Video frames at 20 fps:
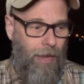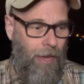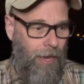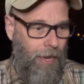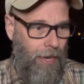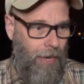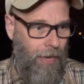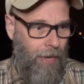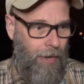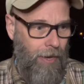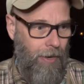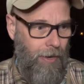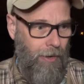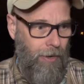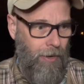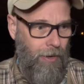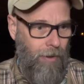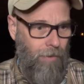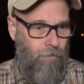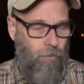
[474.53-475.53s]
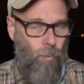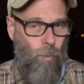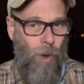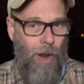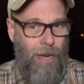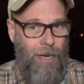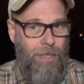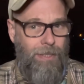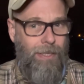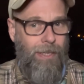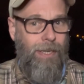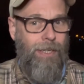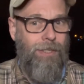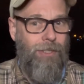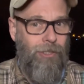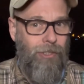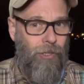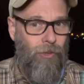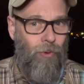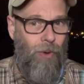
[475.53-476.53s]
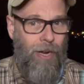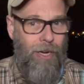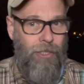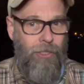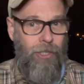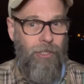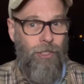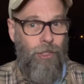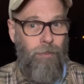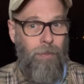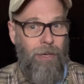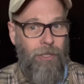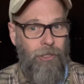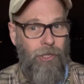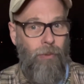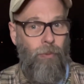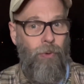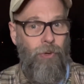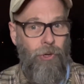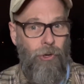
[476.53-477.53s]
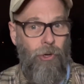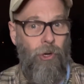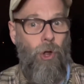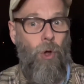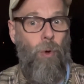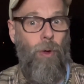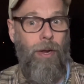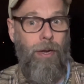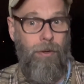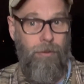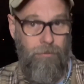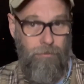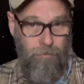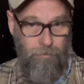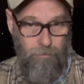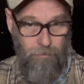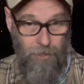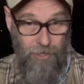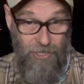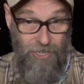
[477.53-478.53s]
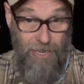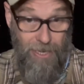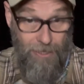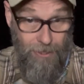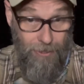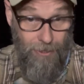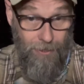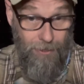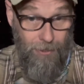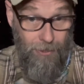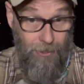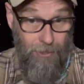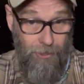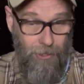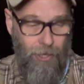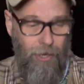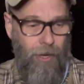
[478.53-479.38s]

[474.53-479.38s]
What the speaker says: And if weight is a consideration, especially when you're going distance,